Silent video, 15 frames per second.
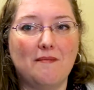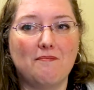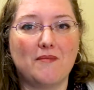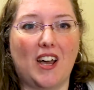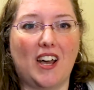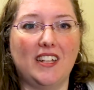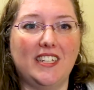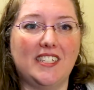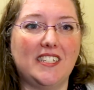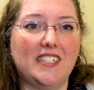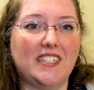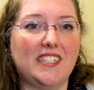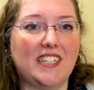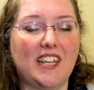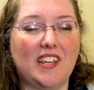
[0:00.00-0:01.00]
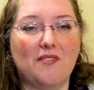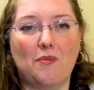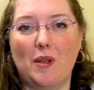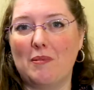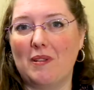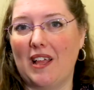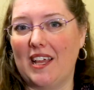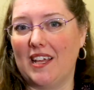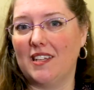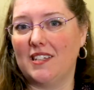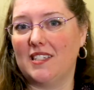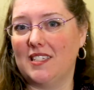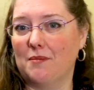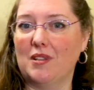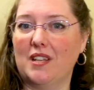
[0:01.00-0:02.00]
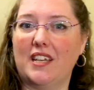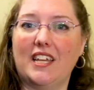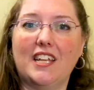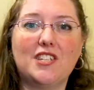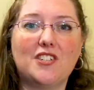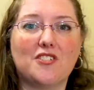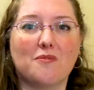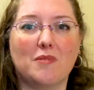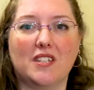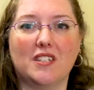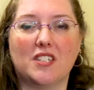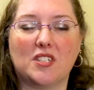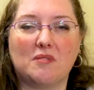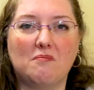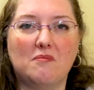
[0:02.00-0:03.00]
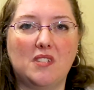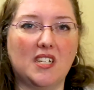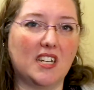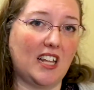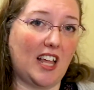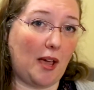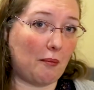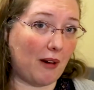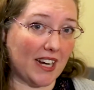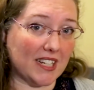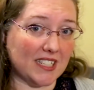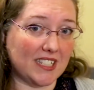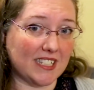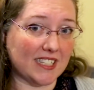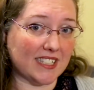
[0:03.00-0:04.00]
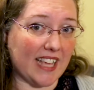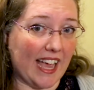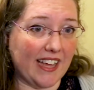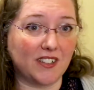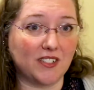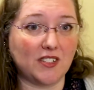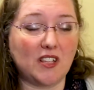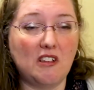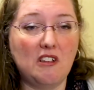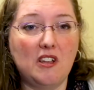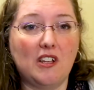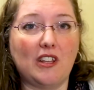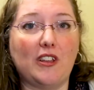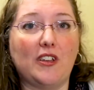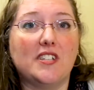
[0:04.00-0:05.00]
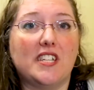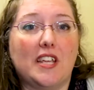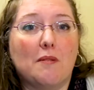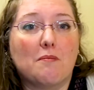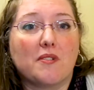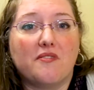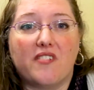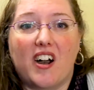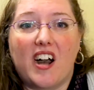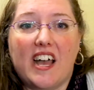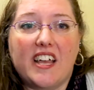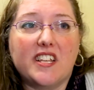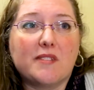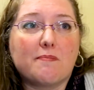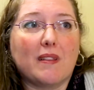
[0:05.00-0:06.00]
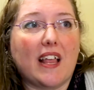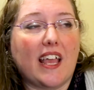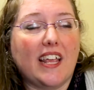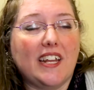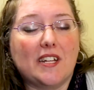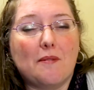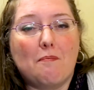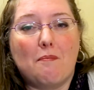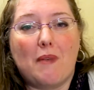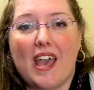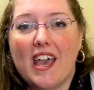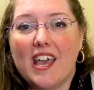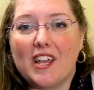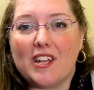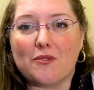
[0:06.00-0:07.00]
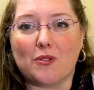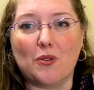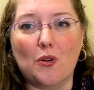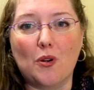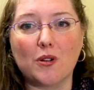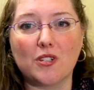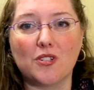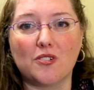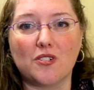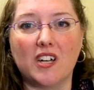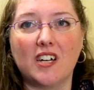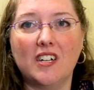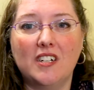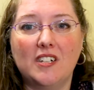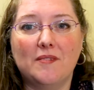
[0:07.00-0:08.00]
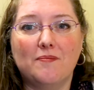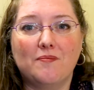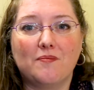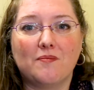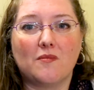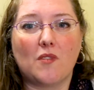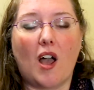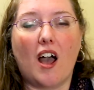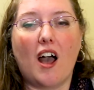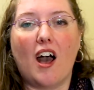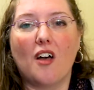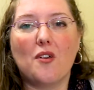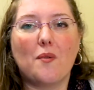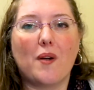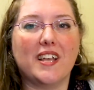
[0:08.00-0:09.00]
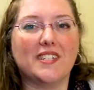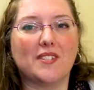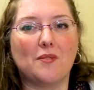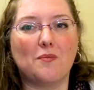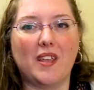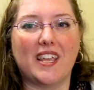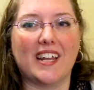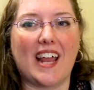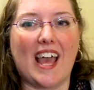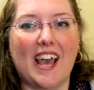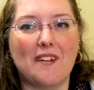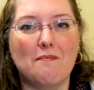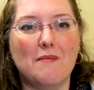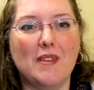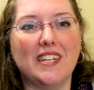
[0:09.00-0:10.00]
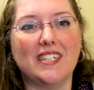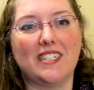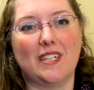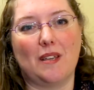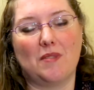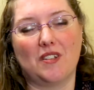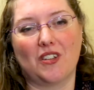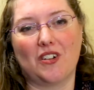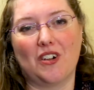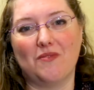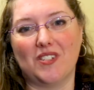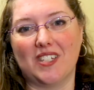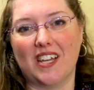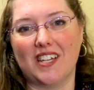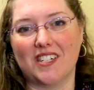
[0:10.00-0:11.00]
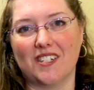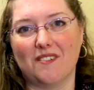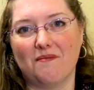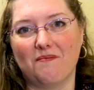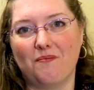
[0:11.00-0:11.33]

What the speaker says: I'll listen to see if we played similar instruments, didn't like practicing scales, learned to improvise, played in a band or an orchestra, other ways that we can add a mini step to the conversation.